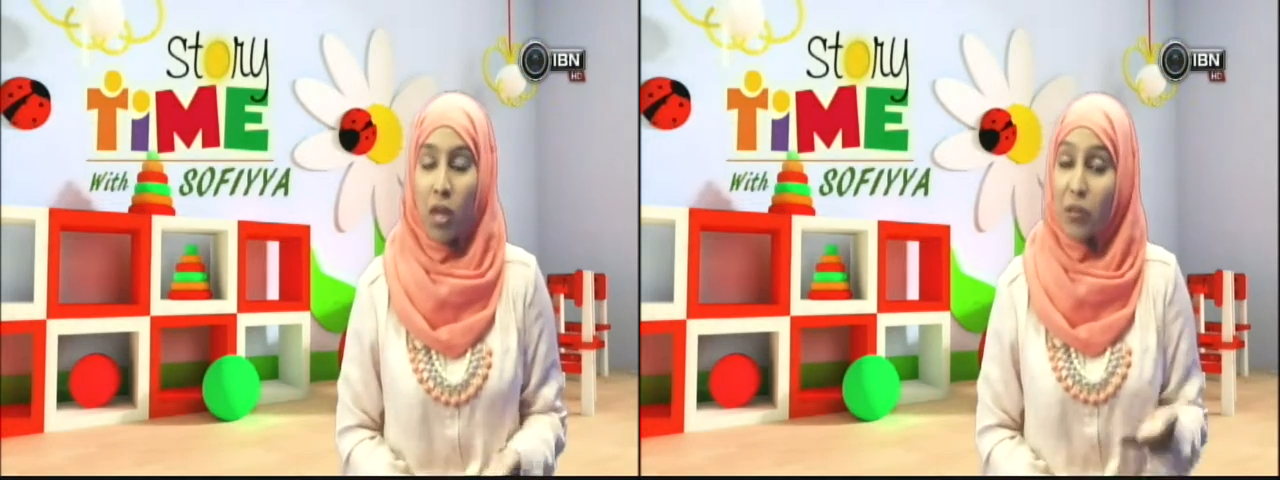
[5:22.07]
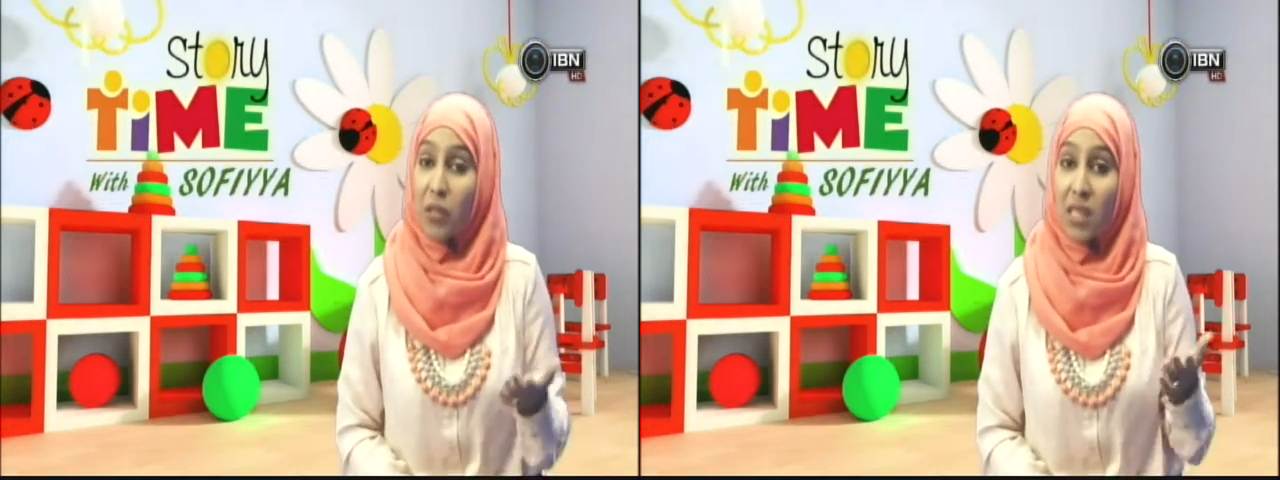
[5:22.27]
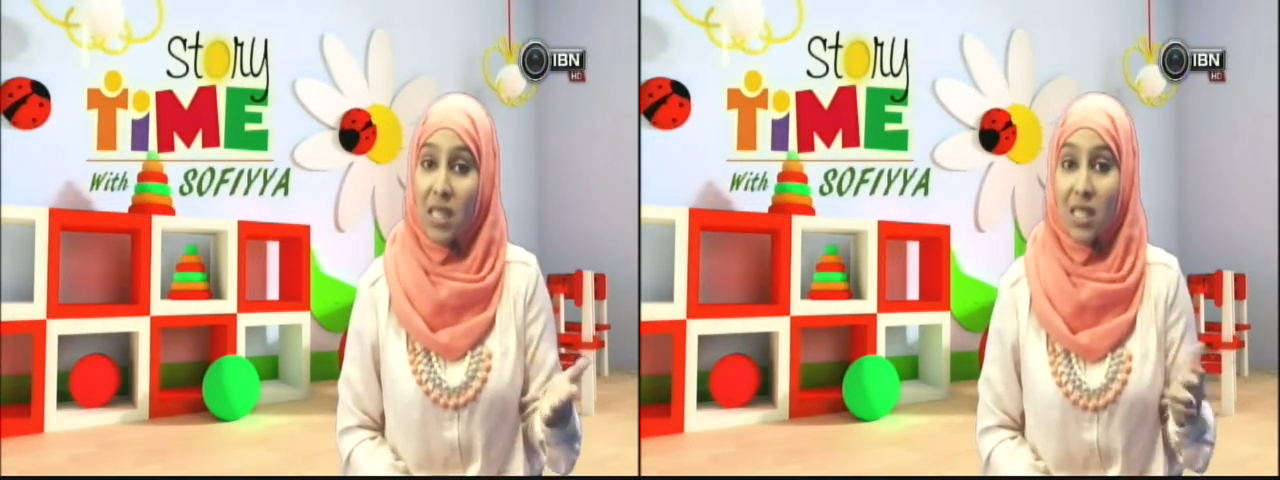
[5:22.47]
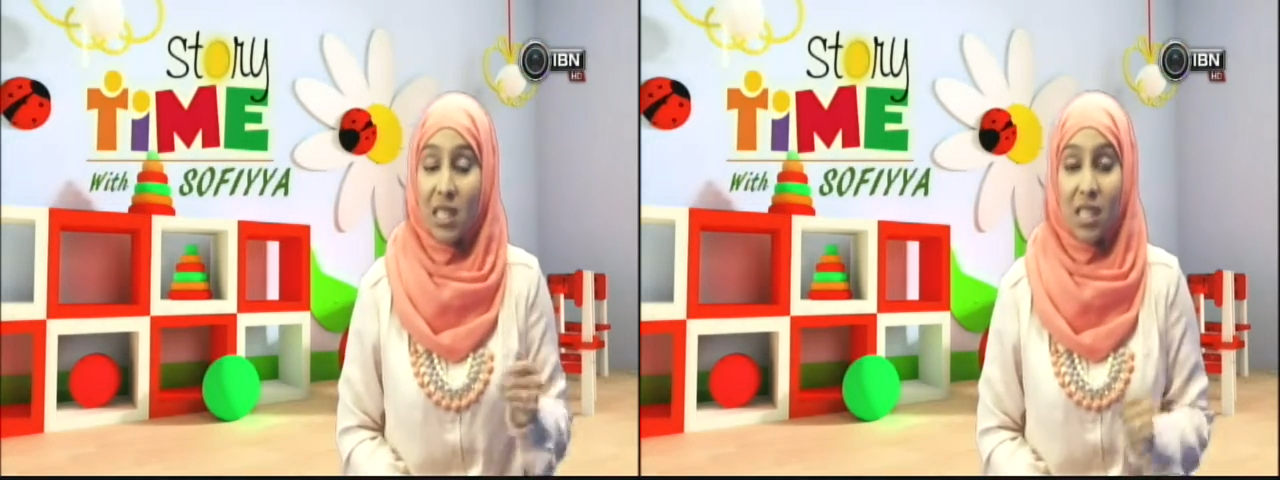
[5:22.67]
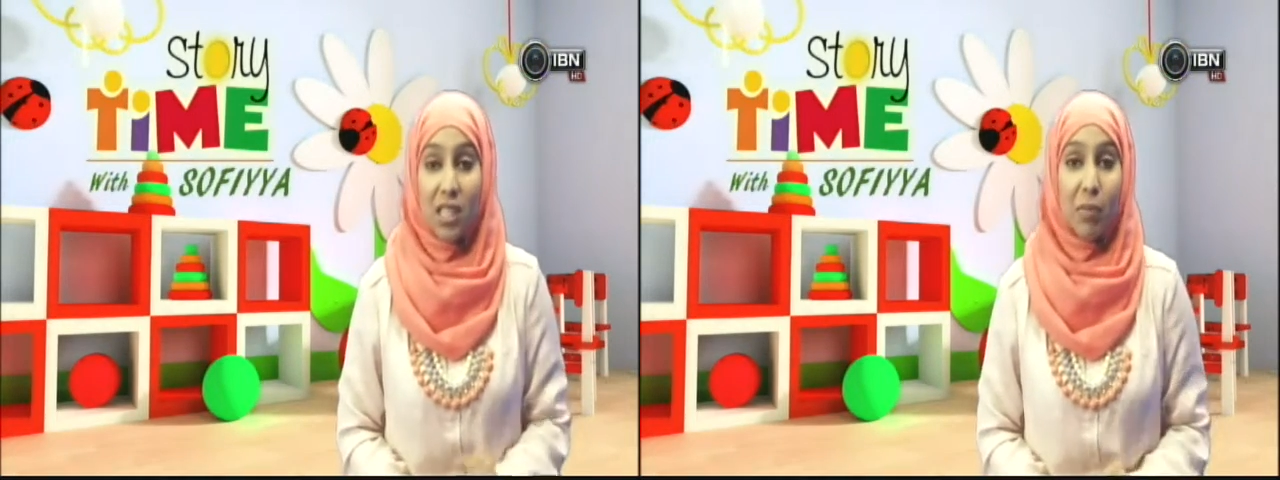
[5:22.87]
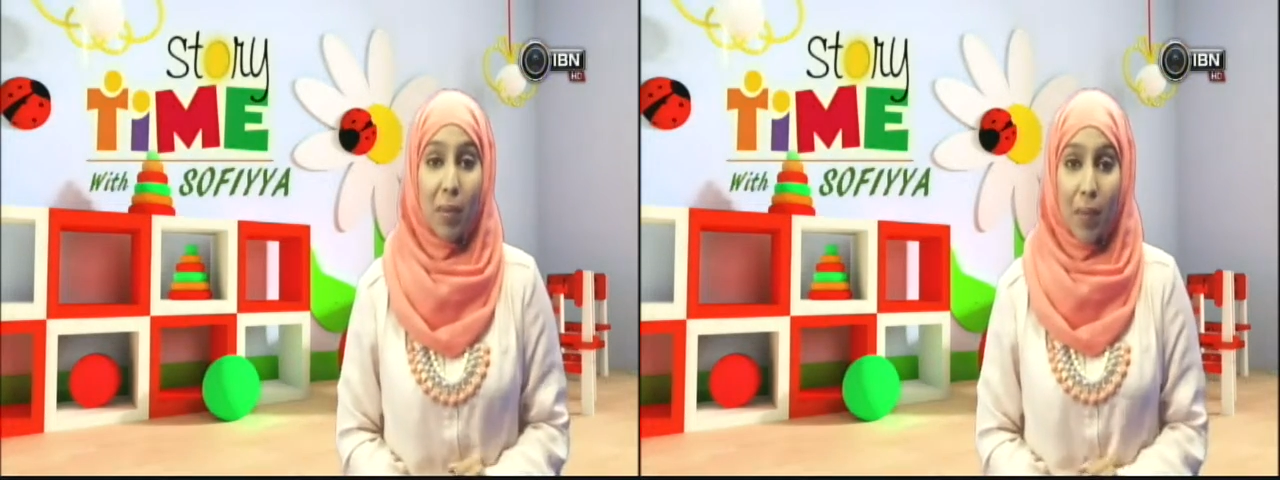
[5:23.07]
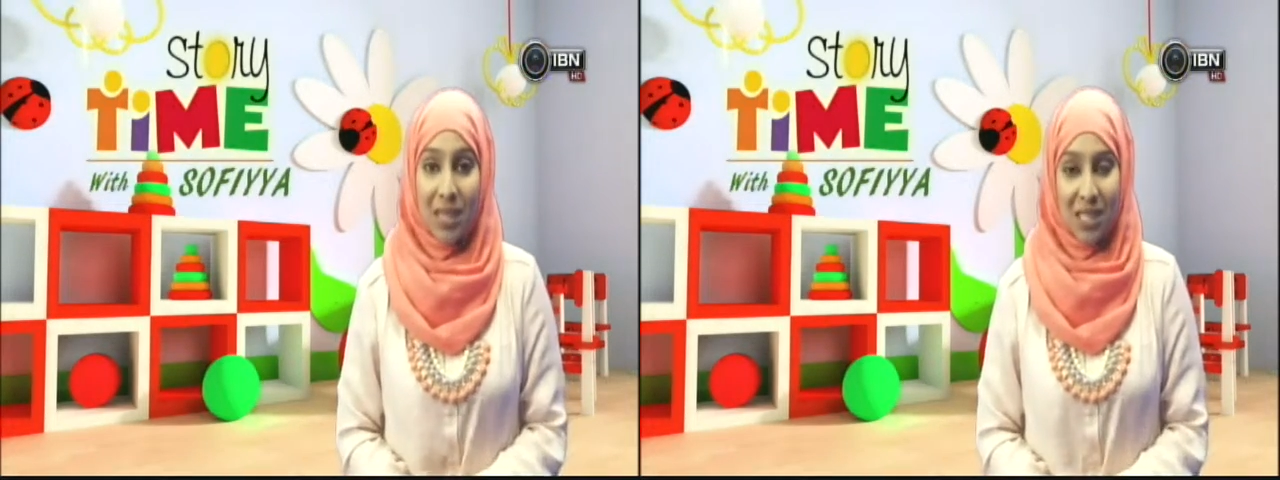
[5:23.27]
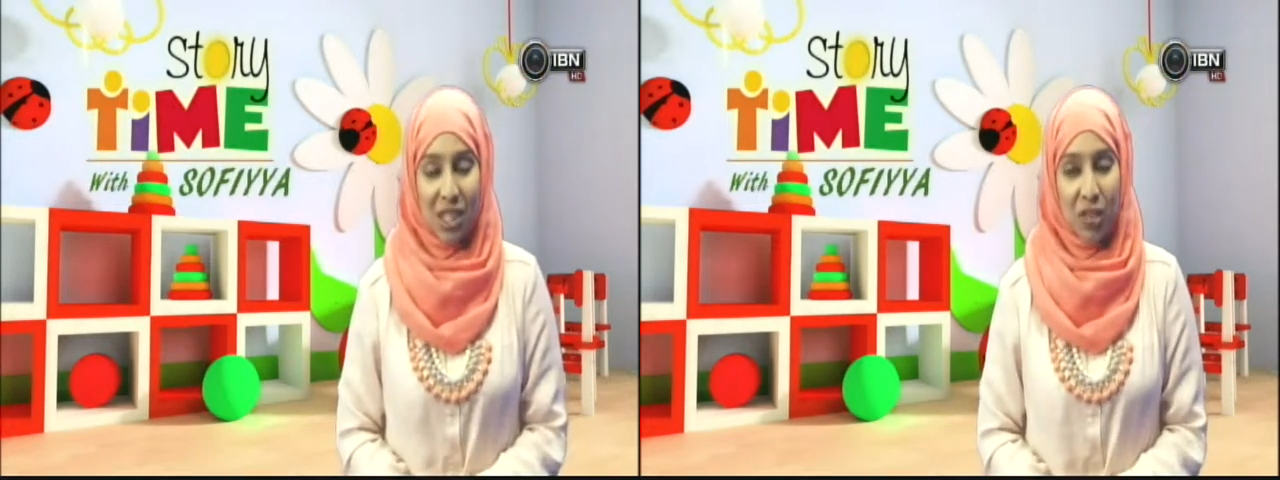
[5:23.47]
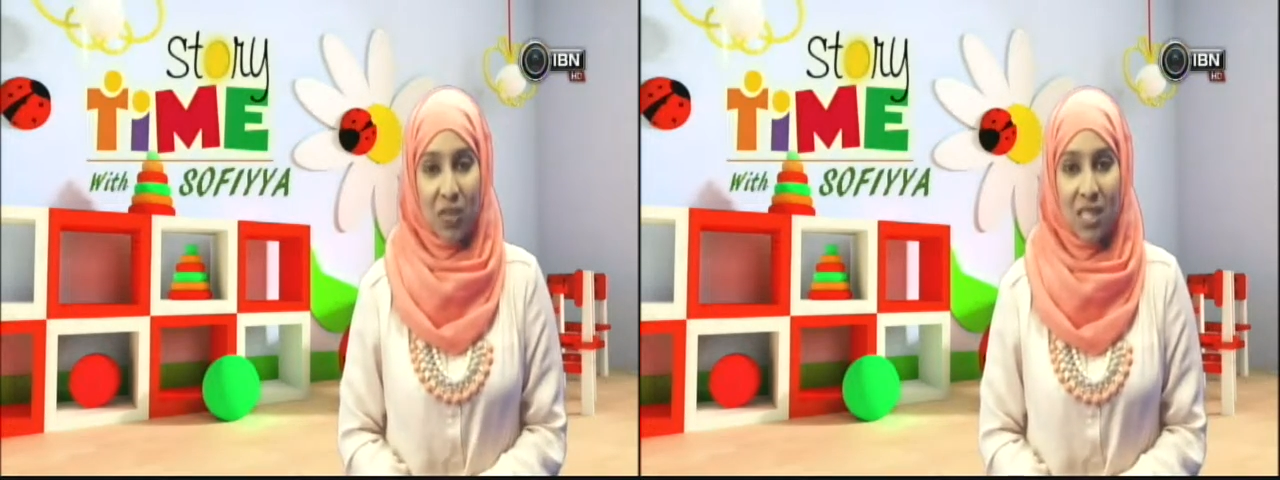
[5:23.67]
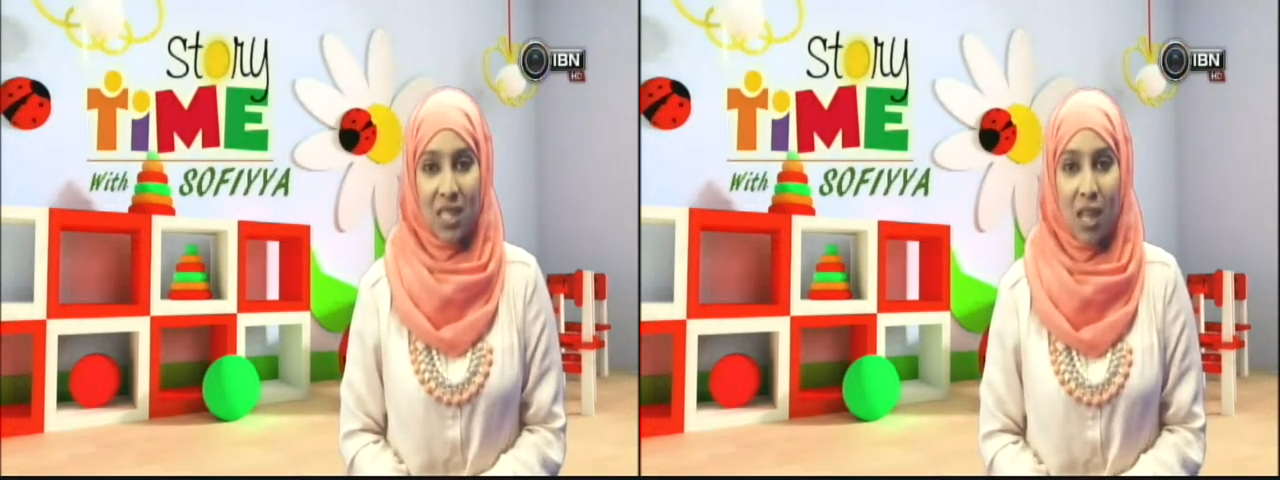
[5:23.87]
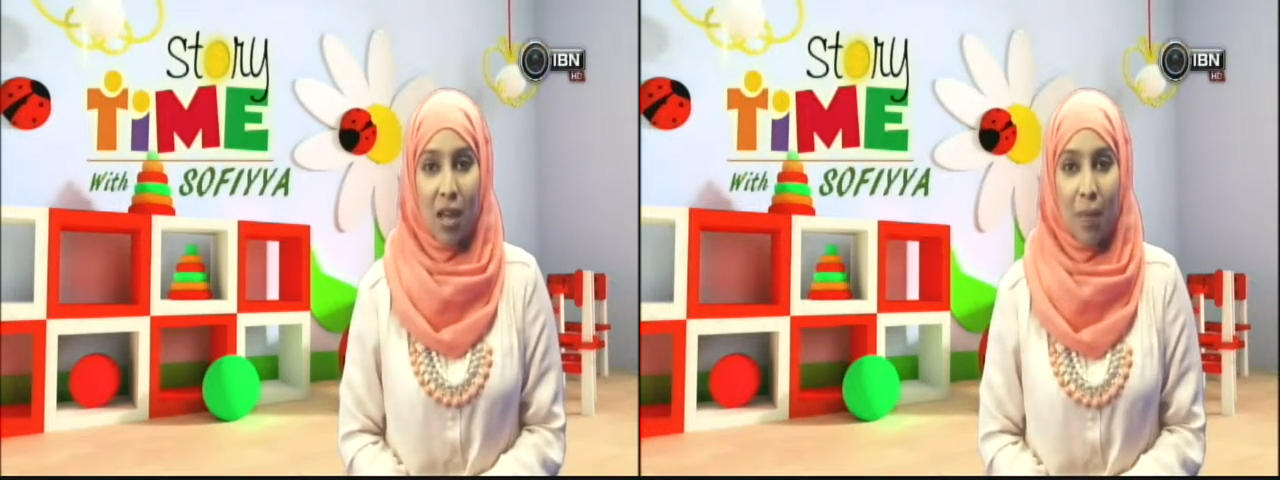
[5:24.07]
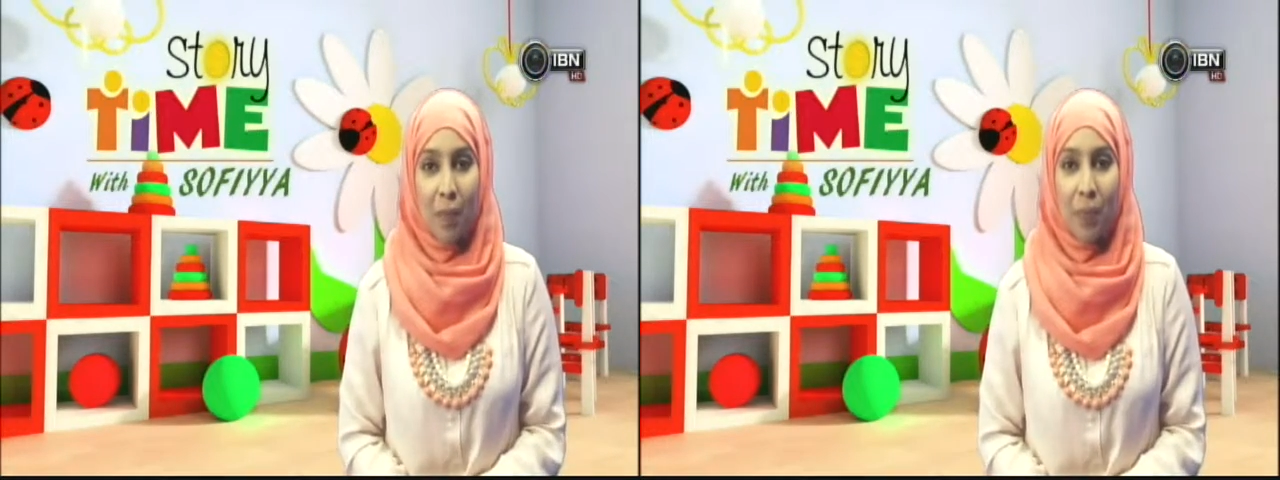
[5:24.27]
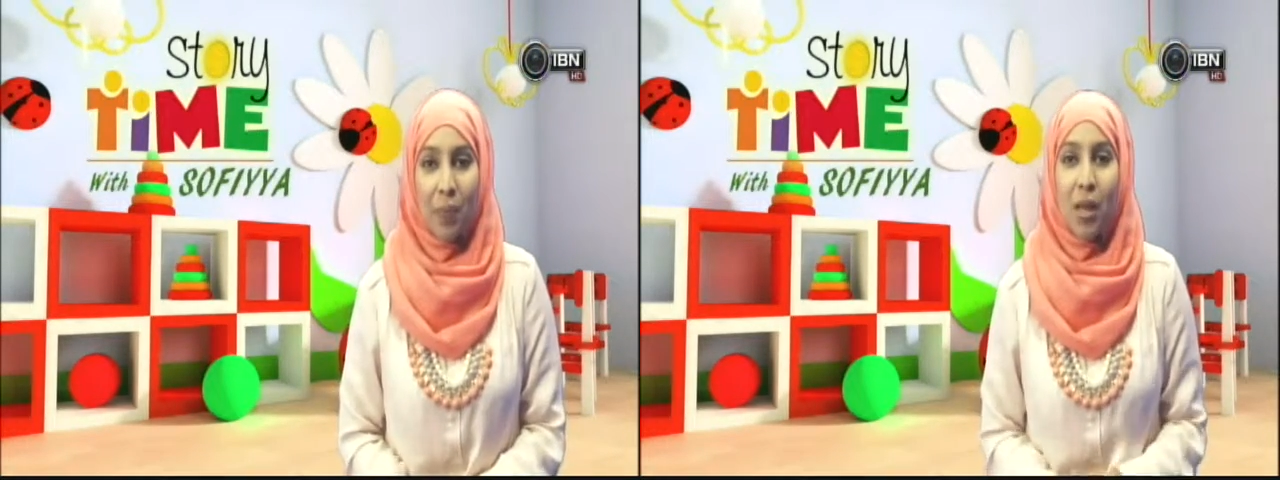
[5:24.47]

for listening to my message of Islam.